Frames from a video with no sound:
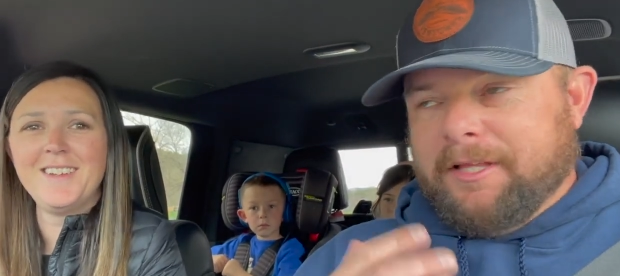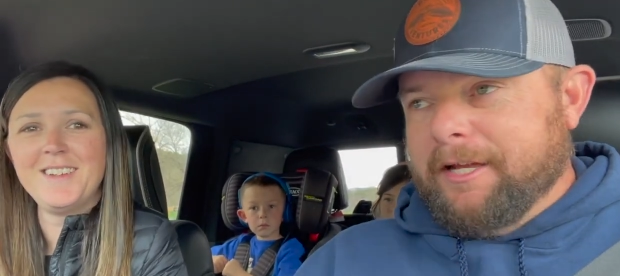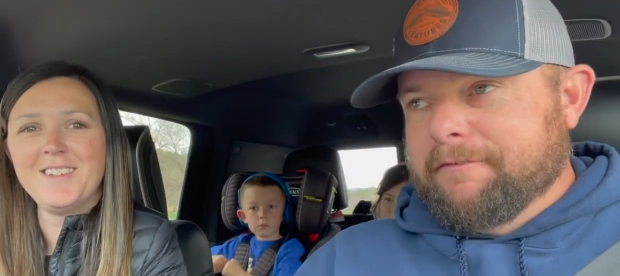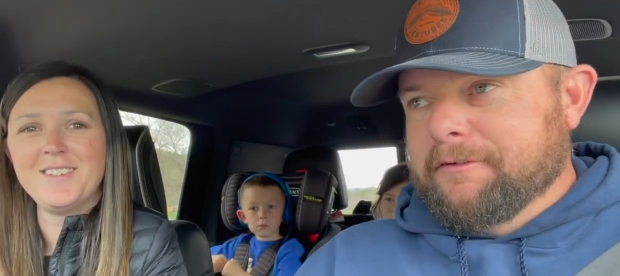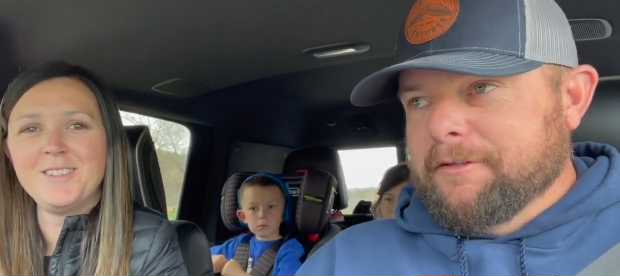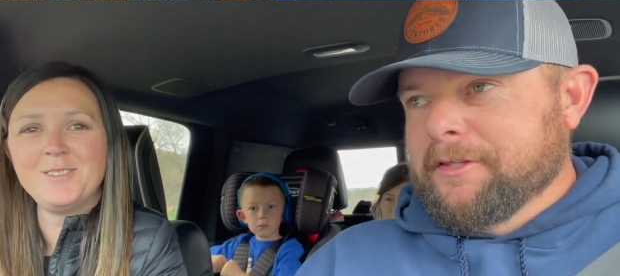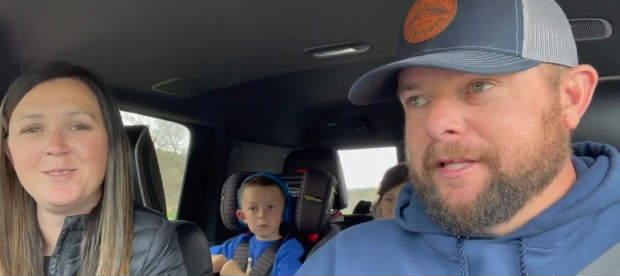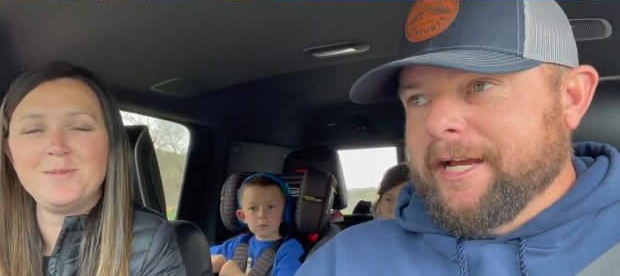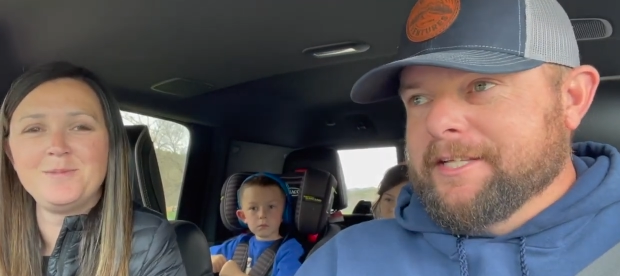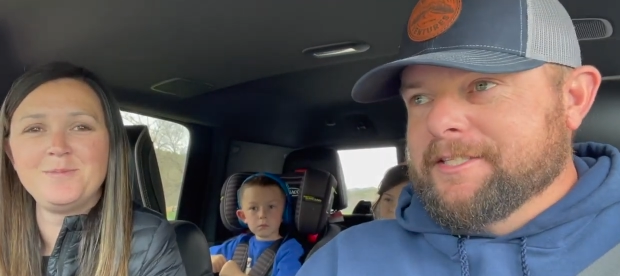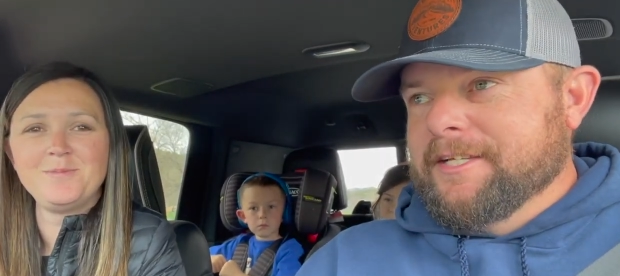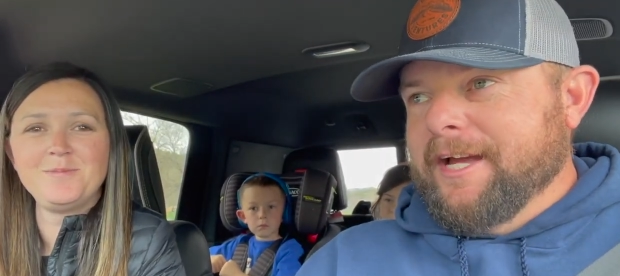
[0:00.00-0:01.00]
Speaker 1: lot of
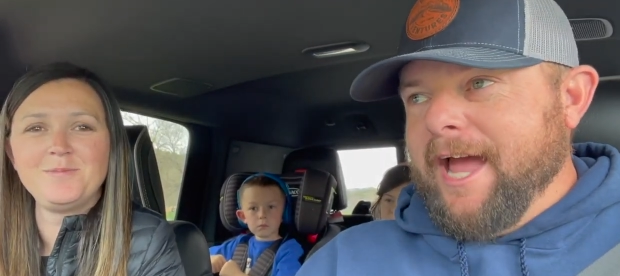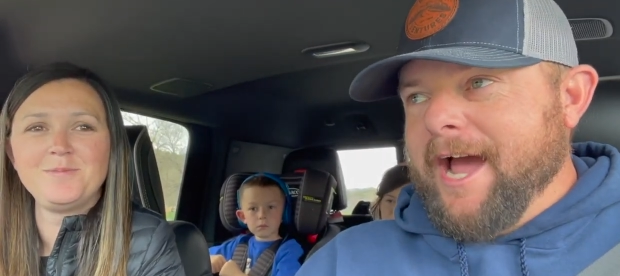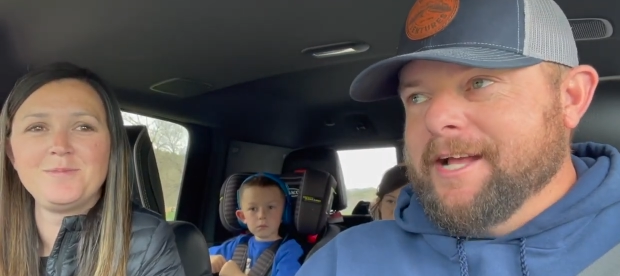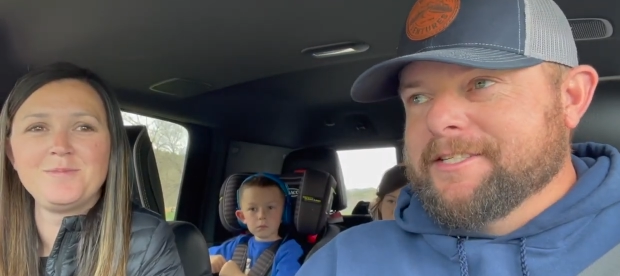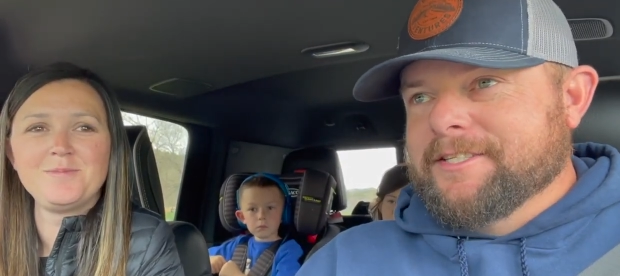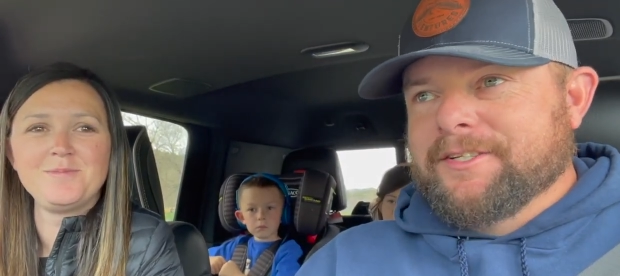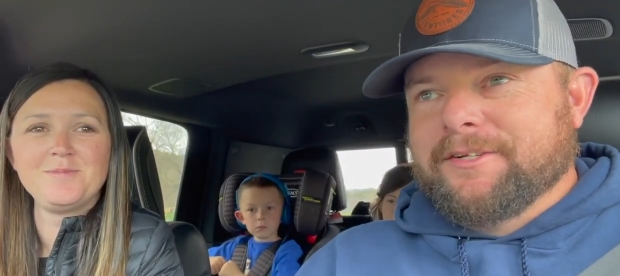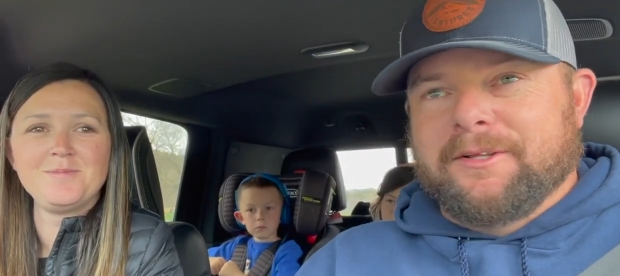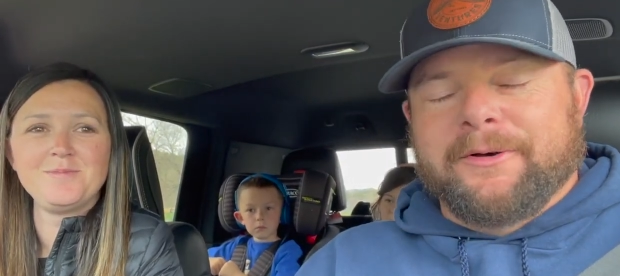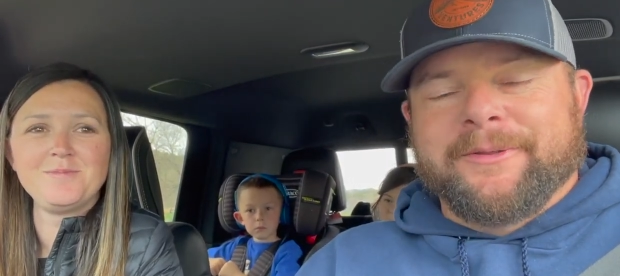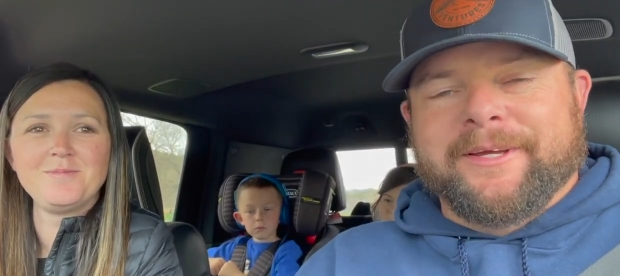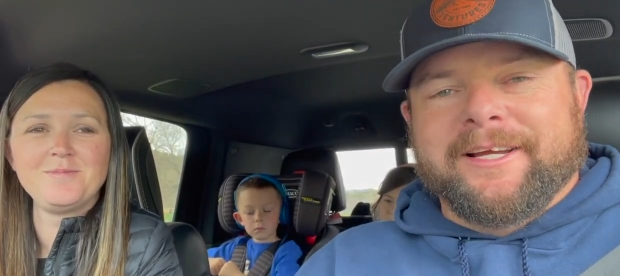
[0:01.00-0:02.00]
nice uh, hats and
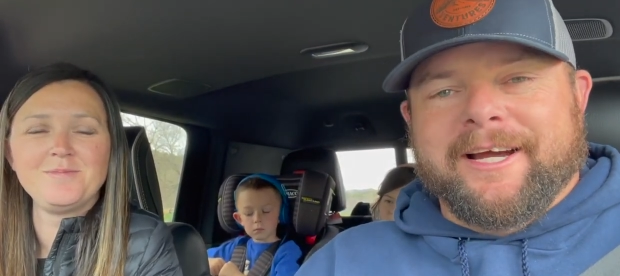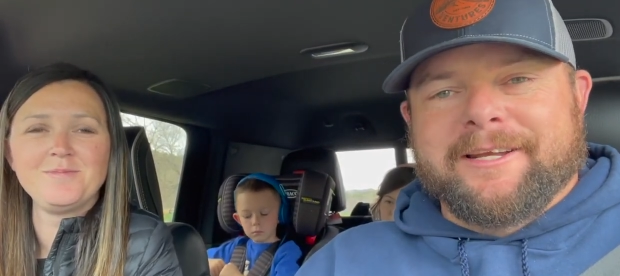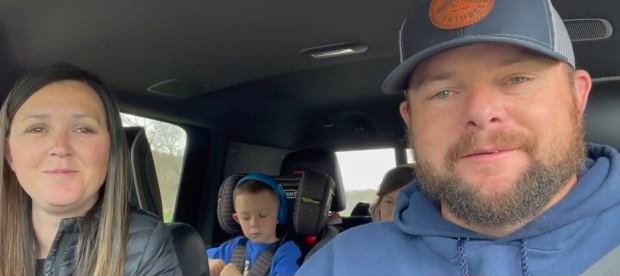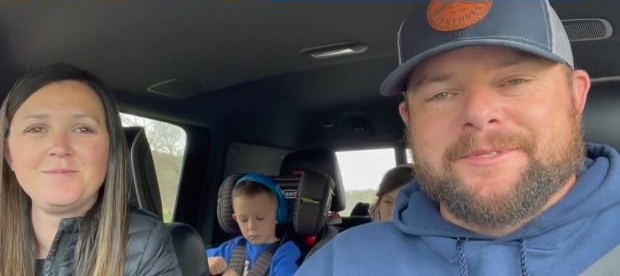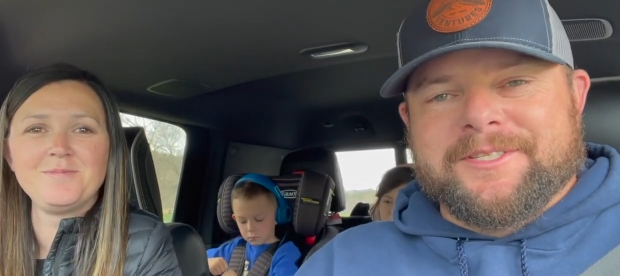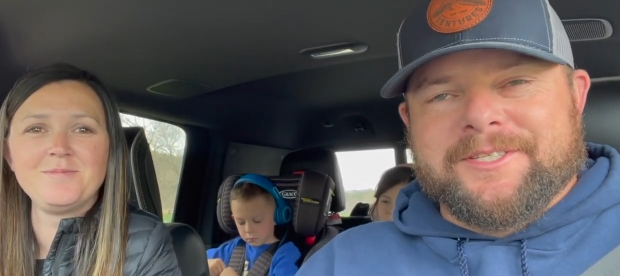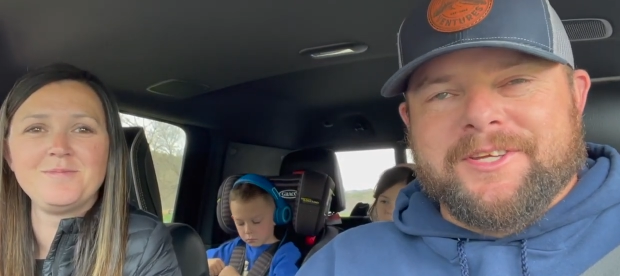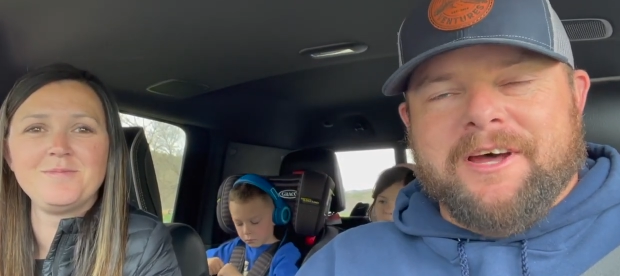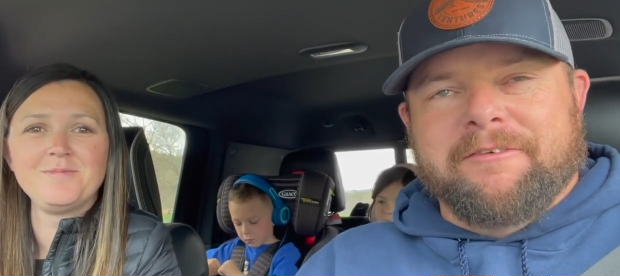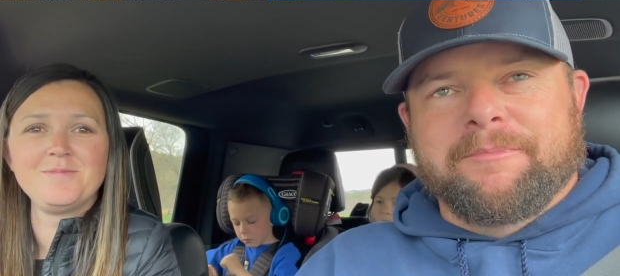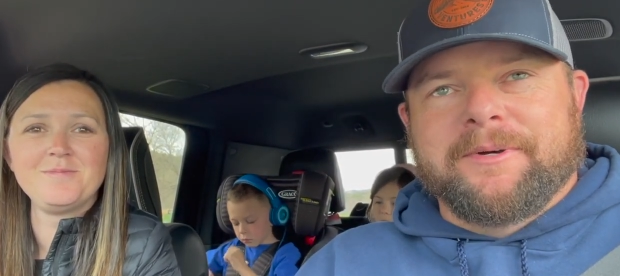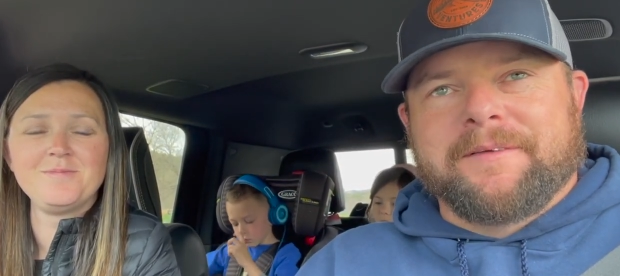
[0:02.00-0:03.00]
clothing items and
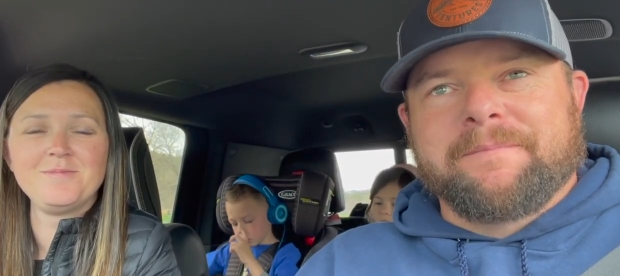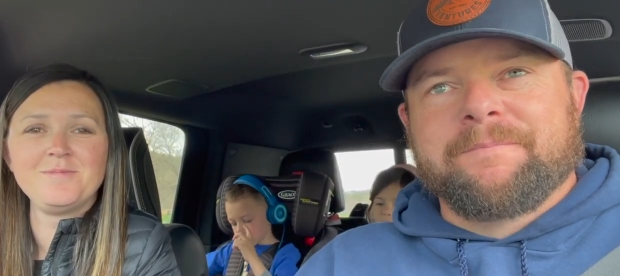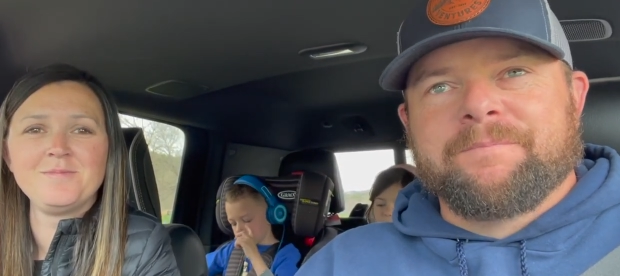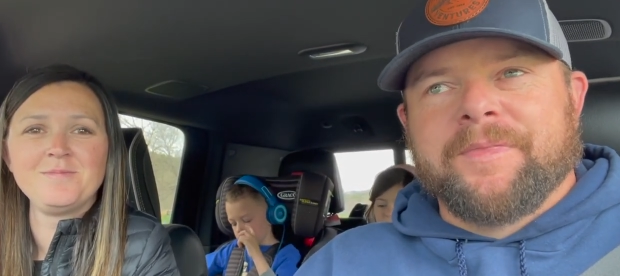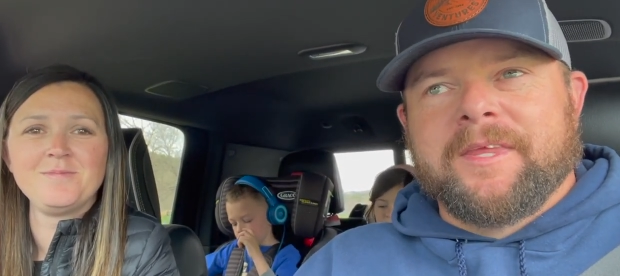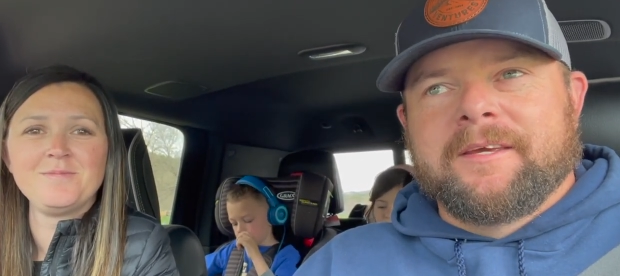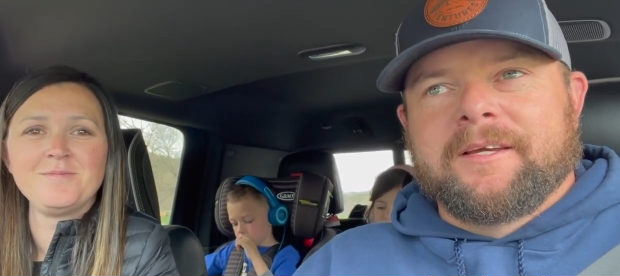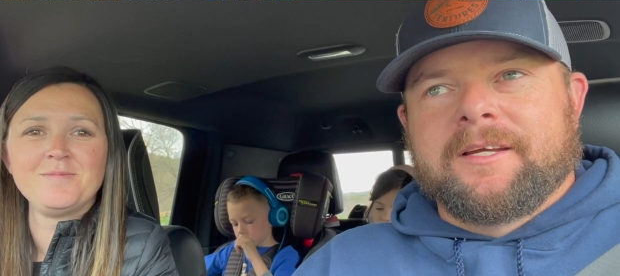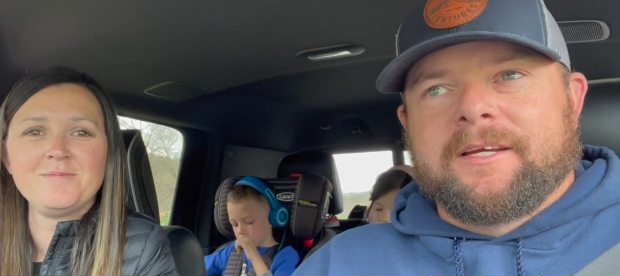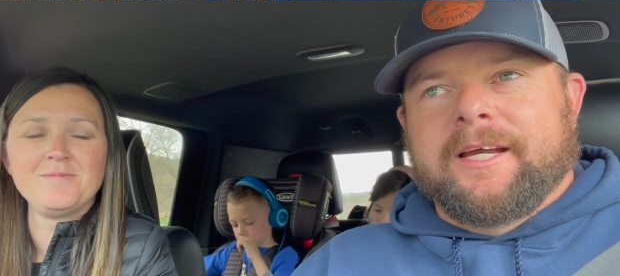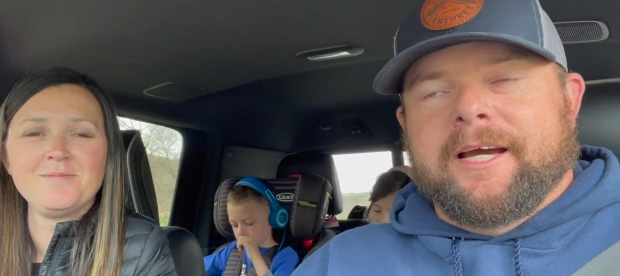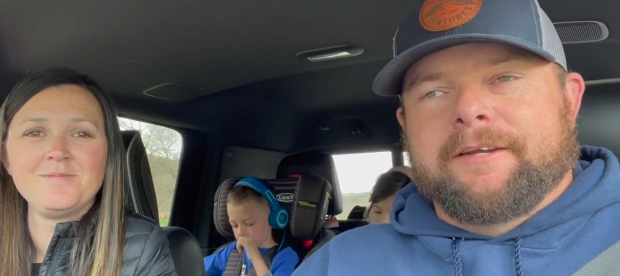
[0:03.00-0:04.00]
stuff, but
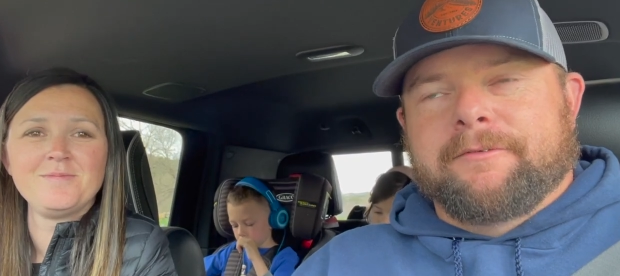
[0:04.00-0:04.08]
had to